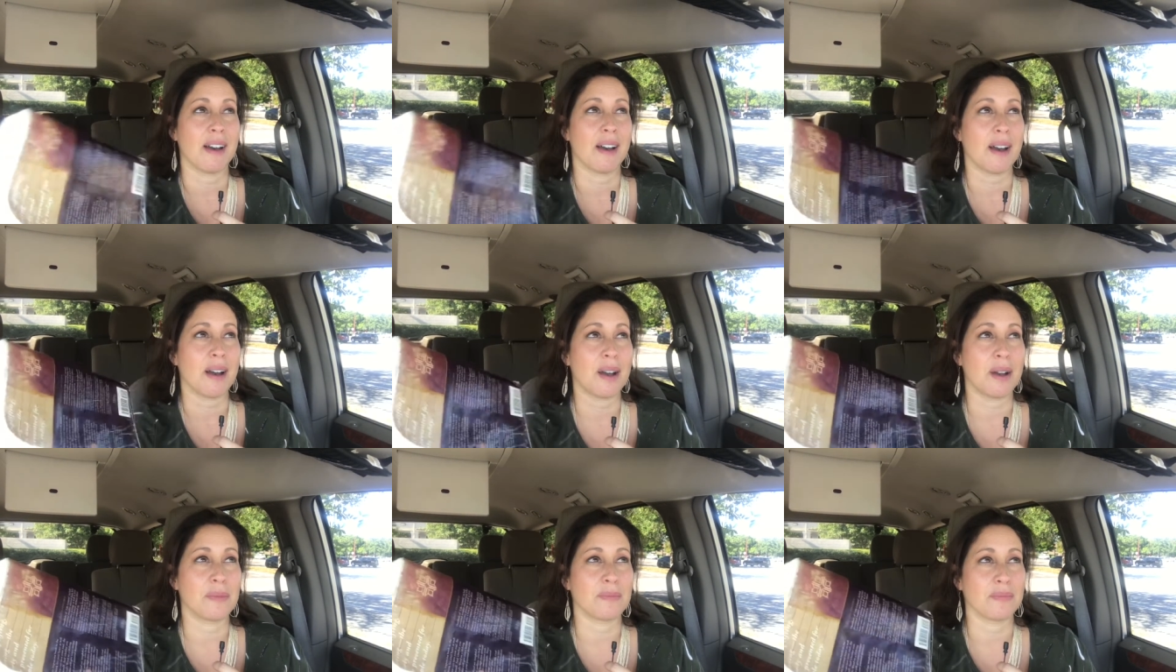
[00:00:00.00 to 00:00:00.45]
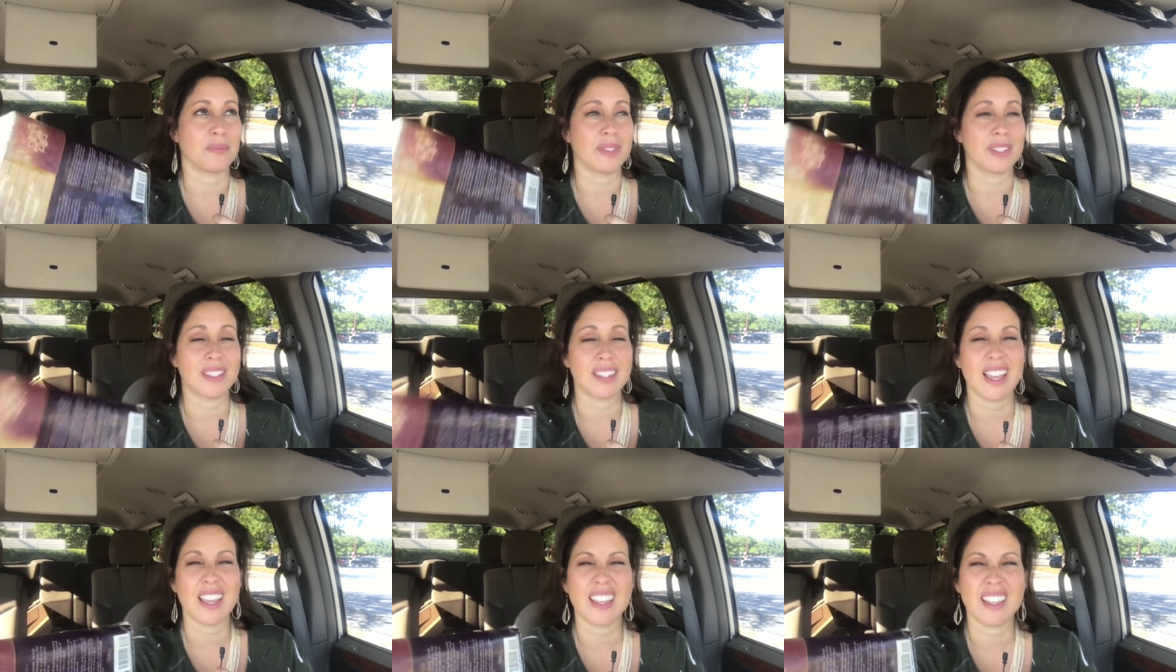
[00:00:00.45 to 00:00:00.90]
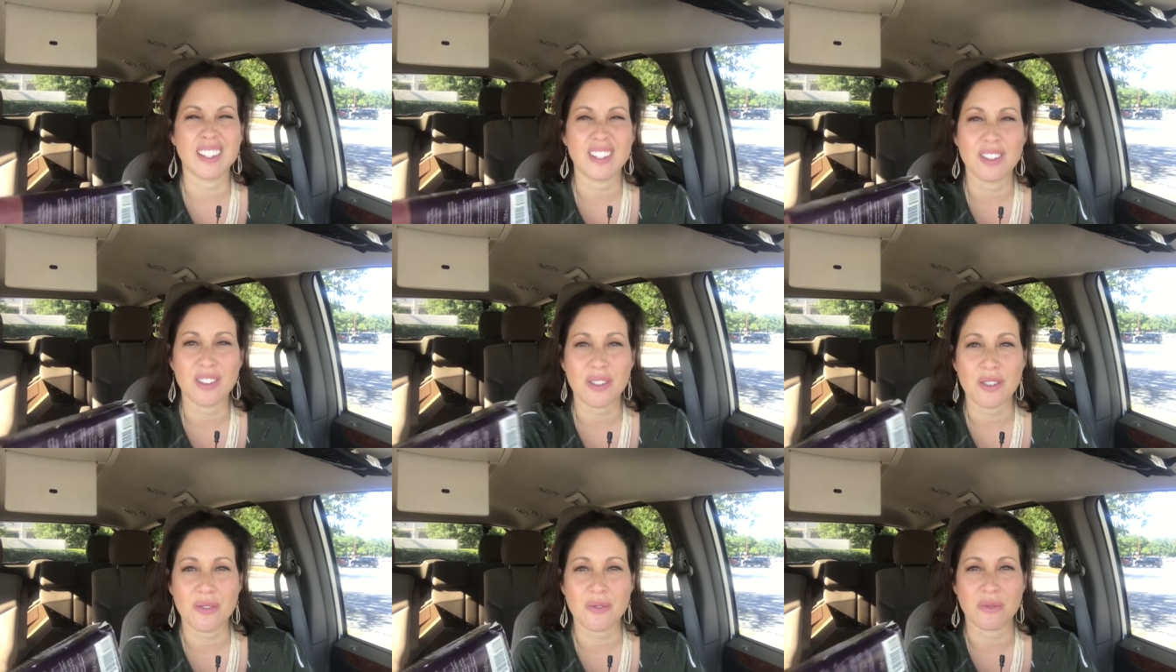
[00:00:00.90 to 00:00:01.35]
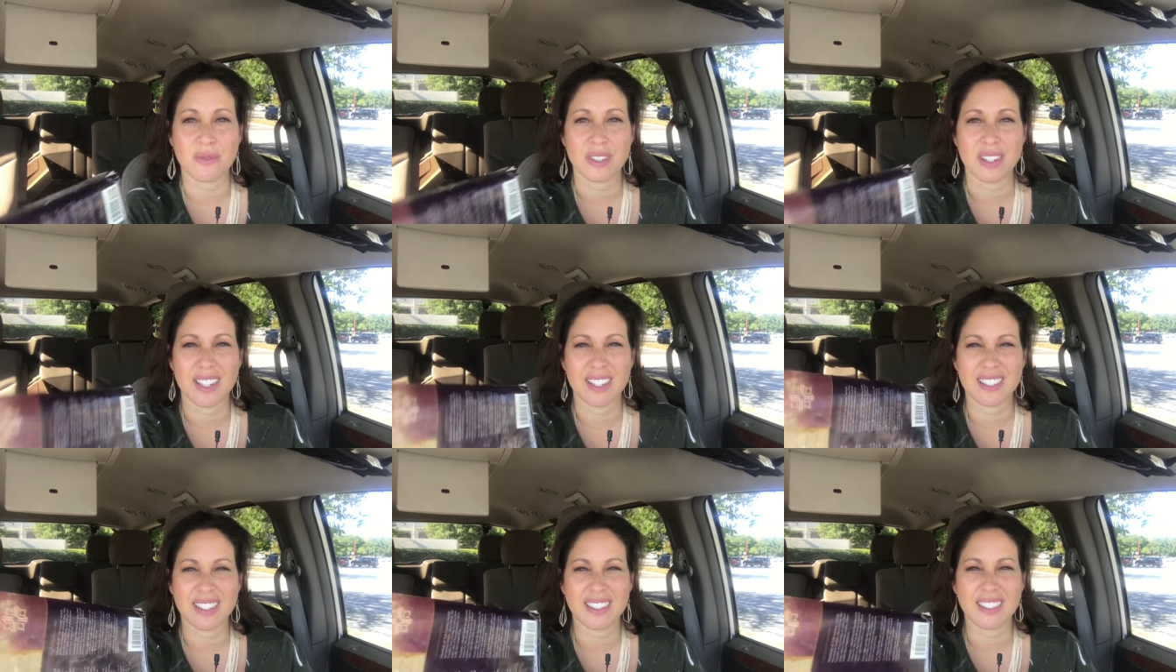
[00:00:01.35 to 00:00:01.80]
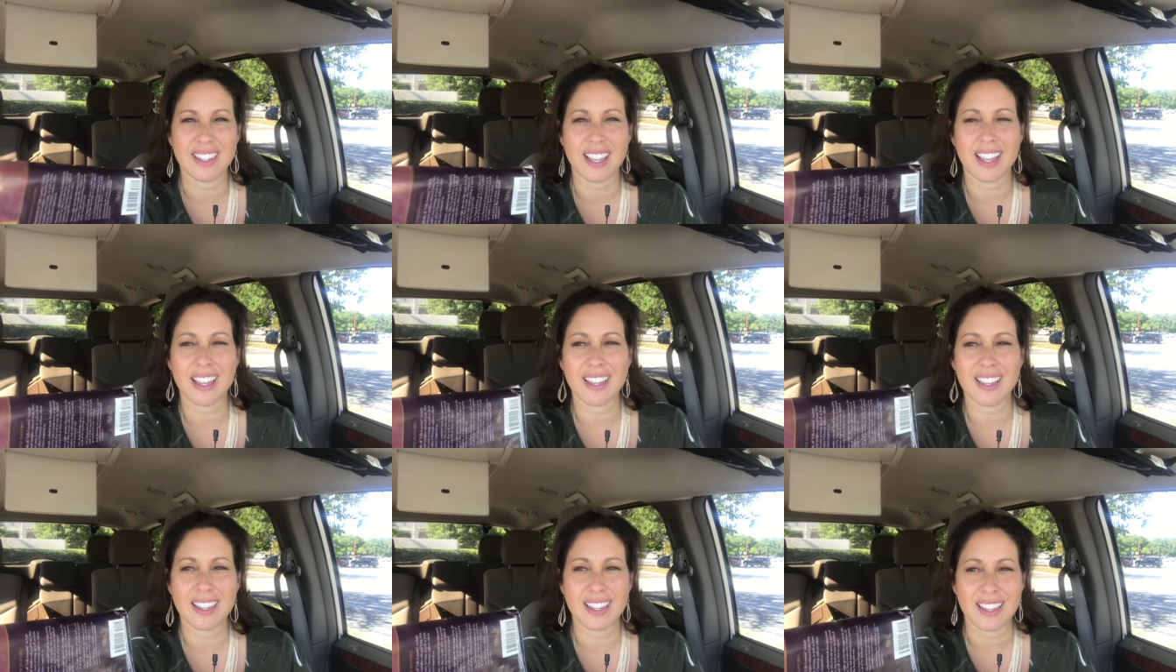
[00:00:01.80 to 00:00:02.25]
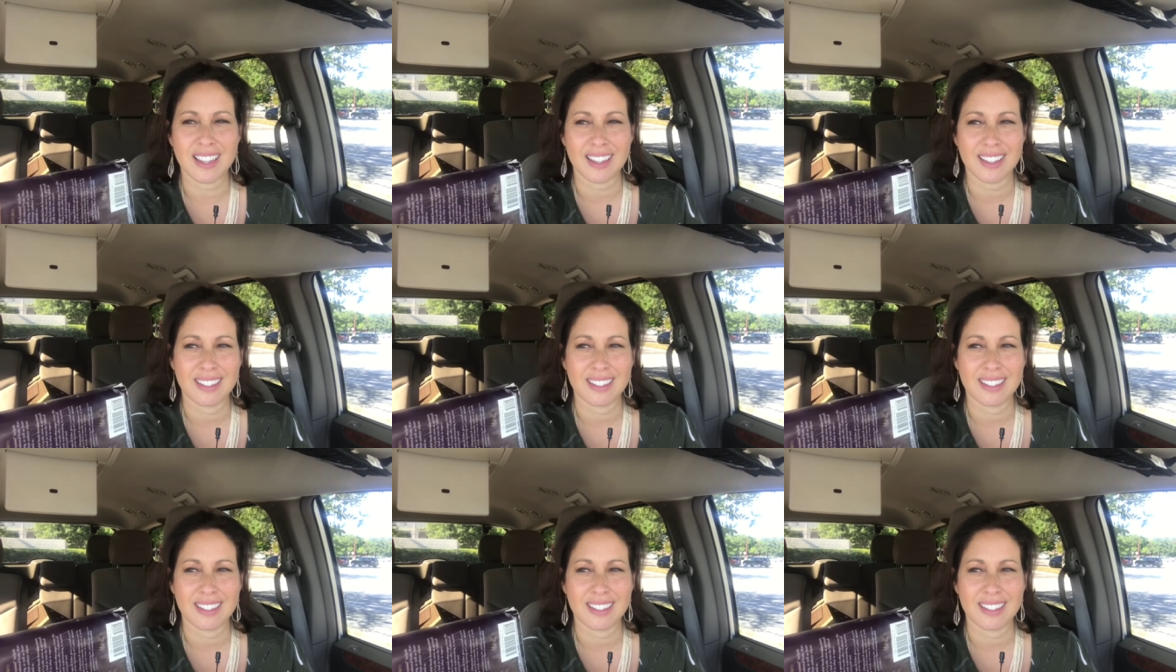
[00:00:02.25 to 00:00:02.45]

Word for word: um, stay in tune, stay,